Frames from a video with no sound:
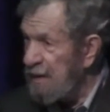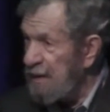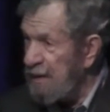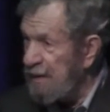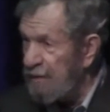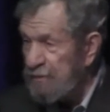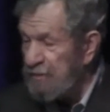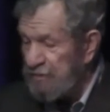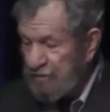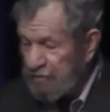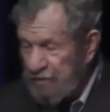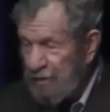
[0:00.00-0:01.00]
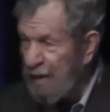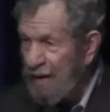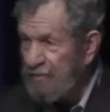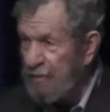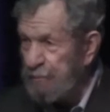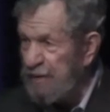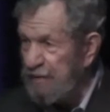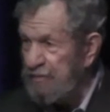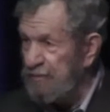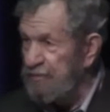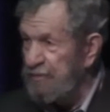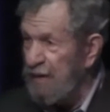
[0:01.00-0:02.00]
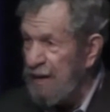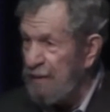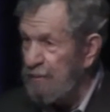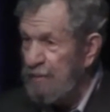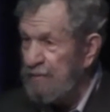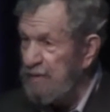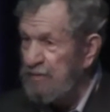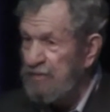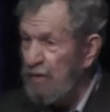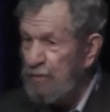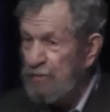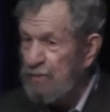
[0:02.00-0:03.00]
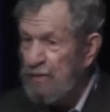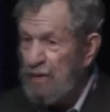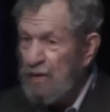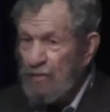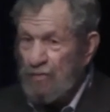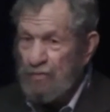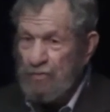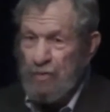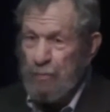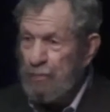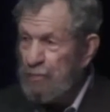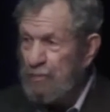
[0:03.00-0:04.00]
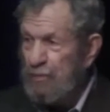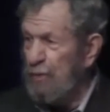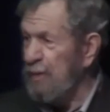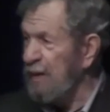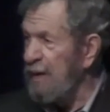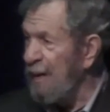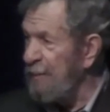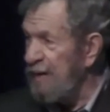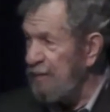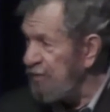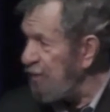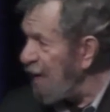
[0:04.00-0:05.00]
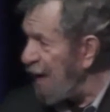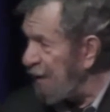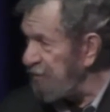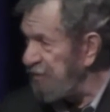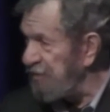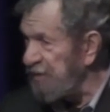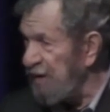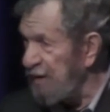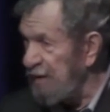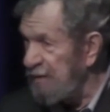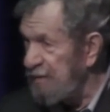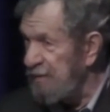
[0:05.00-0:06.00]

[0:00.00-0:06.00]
In other words, if you have a piece of ground that's zoned you can accommodate 2 houses on it,